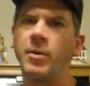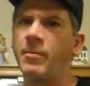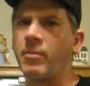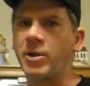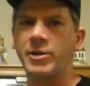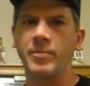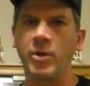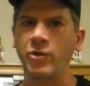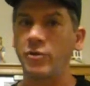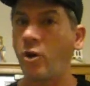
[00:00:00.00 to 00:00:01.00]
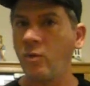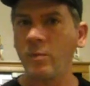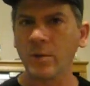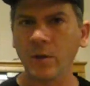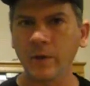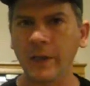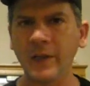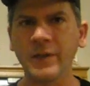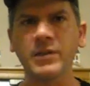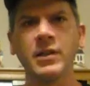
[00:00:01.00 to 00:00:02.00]
what Marshmallow's homeworld
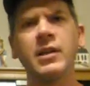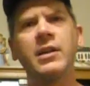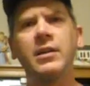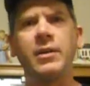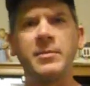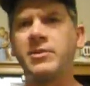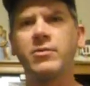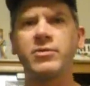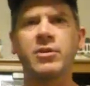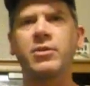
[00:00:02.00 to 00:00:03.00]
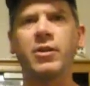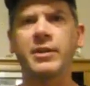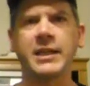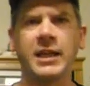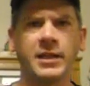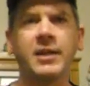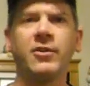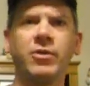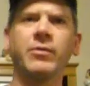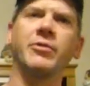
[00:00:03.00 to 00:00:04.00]
is. I mean, as soon as you saw the candy,
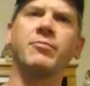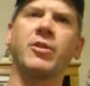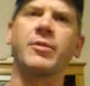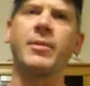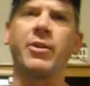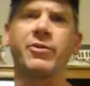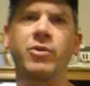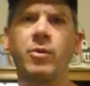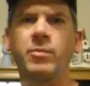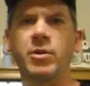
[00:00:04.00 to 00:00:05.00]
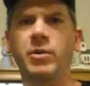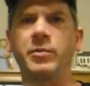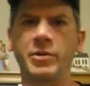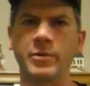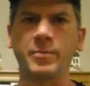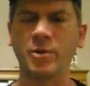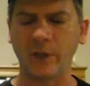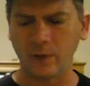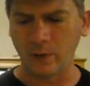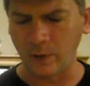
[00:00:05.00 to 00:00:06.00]
you knew it was Marshmallow's homeworld, which was
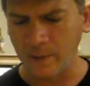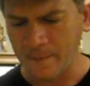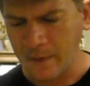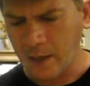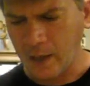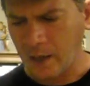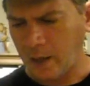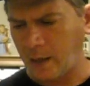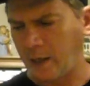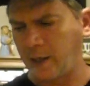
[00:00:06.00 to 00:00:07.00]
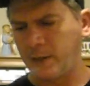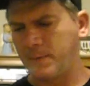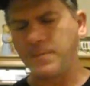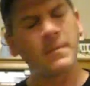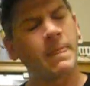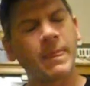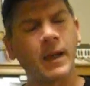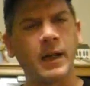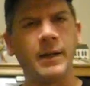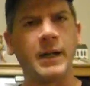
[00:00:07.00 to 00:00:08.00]
pretty cool. Um,
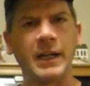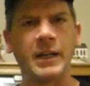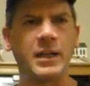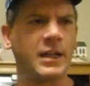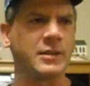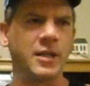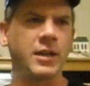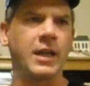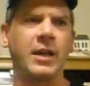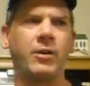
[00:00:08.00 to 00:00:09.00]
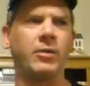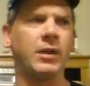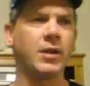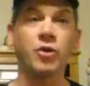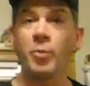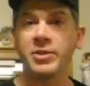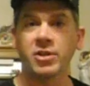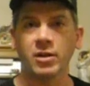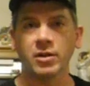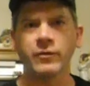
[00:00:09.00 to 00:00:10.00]
I, I, dug how uh, Toby
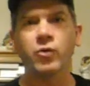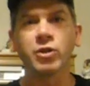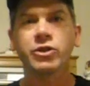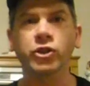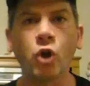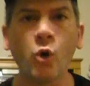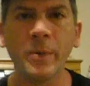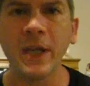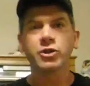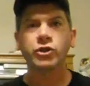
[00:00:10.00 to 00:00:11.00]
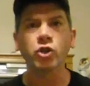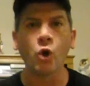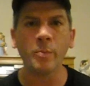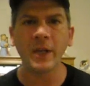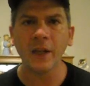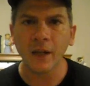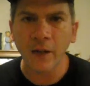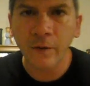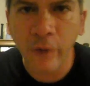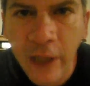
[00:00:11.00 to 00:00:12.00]
Turner, of course, Toby, Toby,
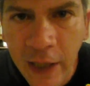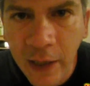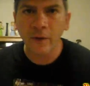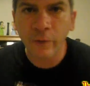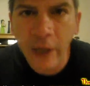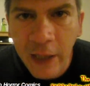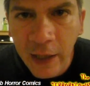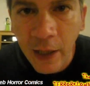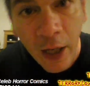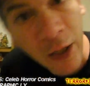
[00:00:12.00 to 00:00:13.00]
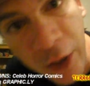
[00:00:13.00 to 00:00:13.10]
freaking, freaking